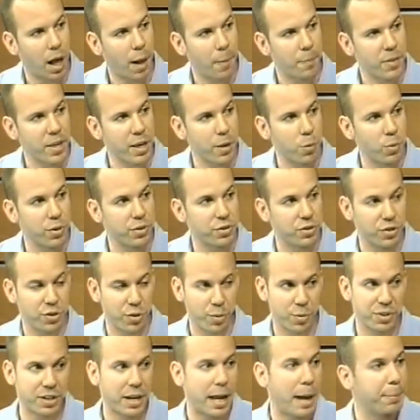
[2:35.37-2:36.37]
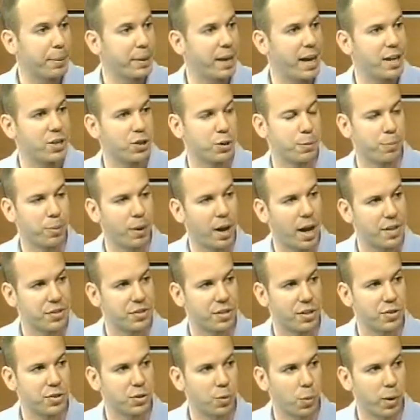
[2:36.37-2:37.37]
Um, it was there was an application
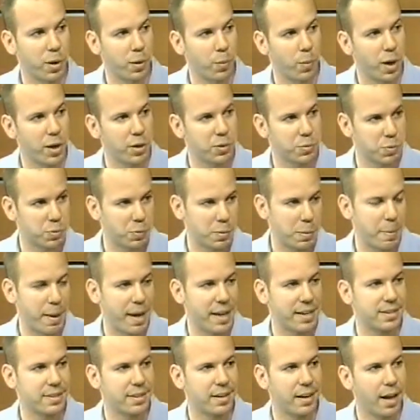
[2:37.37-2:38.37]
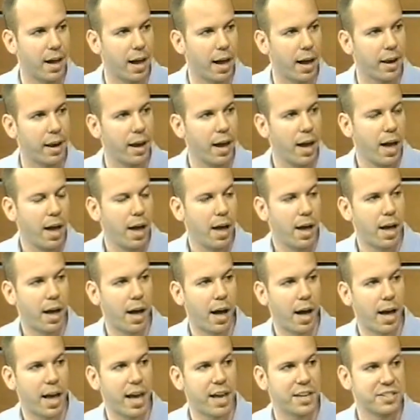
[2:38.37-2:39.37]
process. So what it was was we based it on
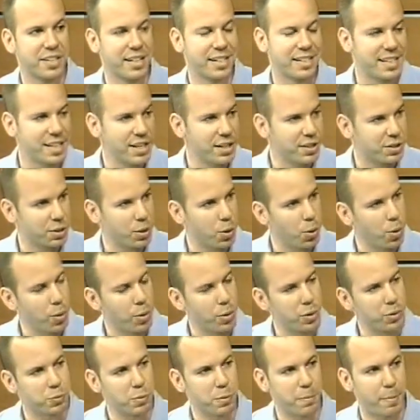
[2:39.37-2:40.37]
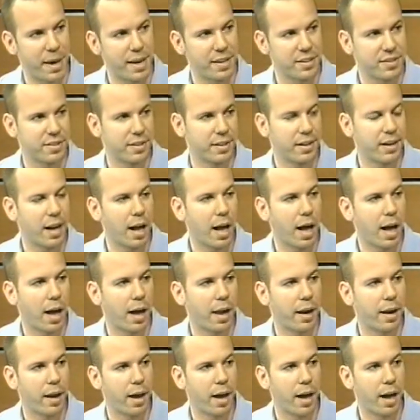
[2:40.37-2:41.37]
uh, SAT scores. We based it
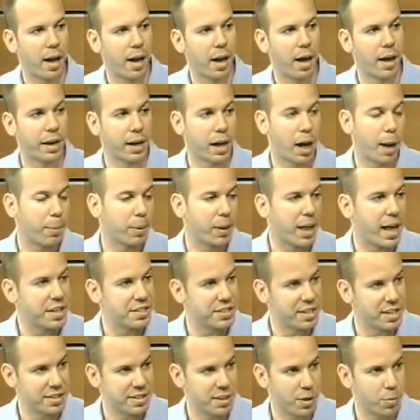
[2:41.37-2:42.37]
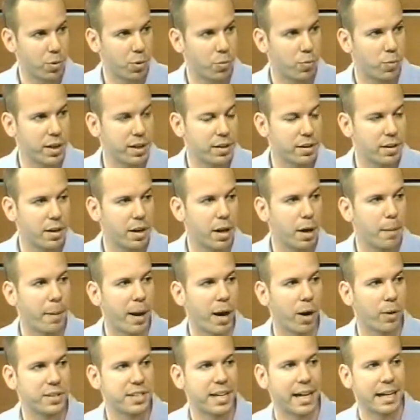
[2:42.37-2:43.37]
on uh, on a couple essays that were written
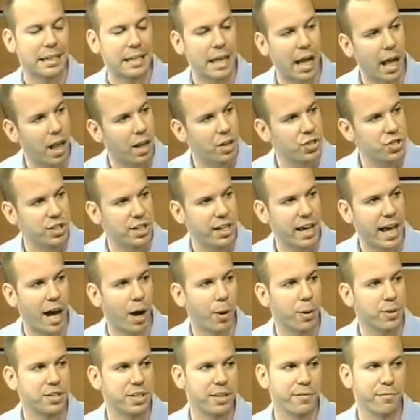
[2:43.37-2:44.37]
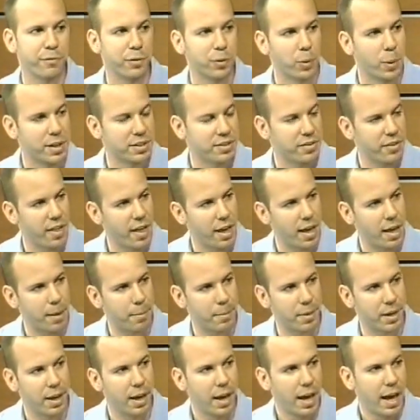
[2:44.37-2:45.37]
about technology, how it's influenced
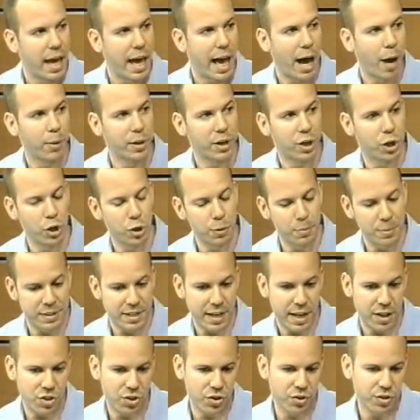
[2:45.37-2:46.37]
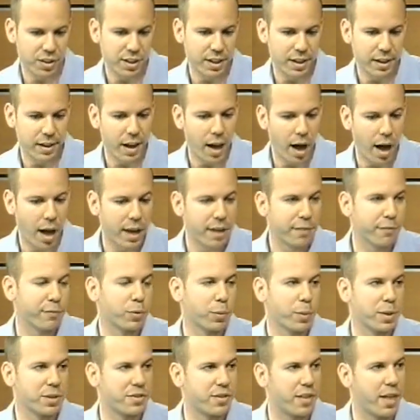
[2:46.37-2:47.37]
them, and how it could potentially uh,
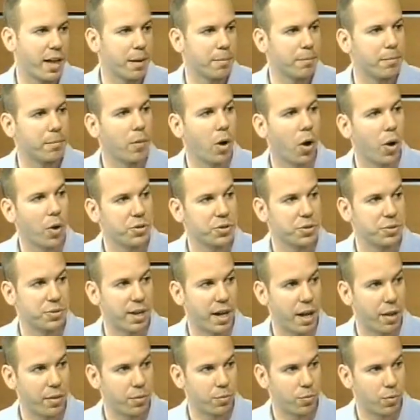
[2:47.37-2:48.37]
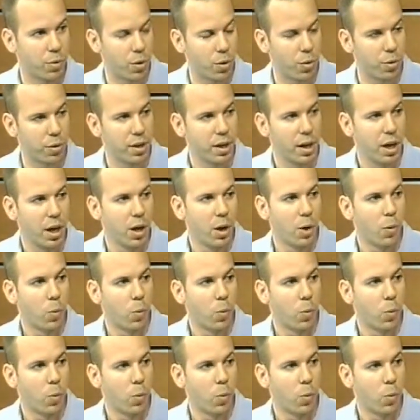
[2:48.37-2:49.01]
influence them also down the road.